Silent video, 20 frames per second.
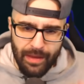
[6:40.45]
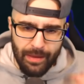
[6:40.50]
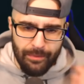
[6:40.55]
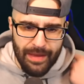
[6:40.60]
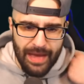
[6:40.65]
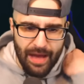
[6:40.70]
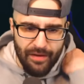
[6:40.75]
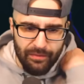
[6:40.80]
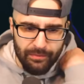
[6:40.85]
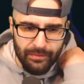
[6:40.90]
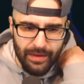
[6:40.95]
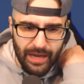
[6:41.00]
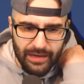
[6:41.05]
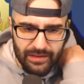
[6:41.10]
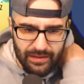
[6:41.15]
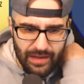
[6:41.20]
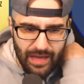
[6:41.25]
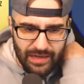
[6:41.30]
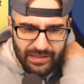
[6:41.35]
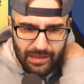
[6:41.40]
Maybe I have him
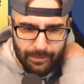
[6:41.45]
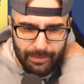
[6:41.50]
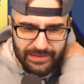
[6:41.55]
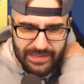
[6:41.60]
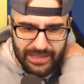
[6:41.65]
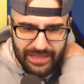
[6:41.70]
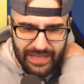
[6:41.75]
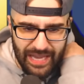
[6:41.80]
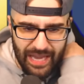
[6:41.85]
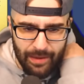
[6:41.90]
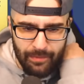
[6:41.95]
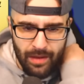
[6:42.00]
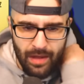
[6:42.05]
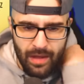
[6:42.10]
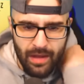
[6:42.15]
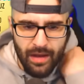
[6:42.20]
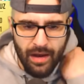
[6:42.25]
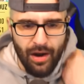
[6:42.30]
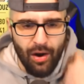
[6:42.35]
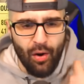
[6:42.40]
lock, locked up as a cam.
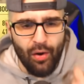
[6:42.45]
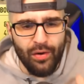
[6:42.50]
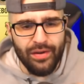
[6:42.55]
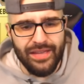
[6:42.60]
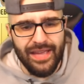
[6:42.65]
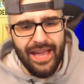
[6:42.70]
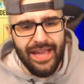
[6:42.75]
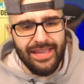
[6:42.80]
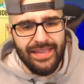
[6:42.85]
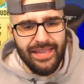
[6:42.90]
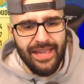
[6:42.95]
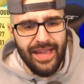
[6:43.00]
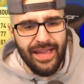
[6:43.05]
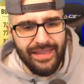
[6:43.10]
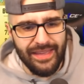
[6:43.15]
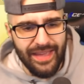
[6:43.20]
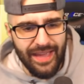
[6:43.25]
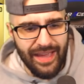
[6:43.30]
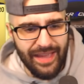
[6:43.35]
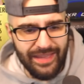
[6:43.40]
Oh, yeah, yeah,
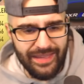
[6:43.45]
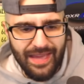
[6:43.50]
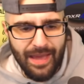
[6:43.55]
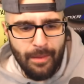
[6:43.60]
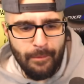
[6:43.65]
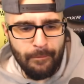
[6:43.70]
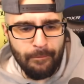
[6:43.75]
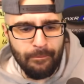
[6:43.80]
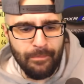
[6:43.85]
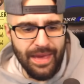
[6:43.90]
yeah, yeah.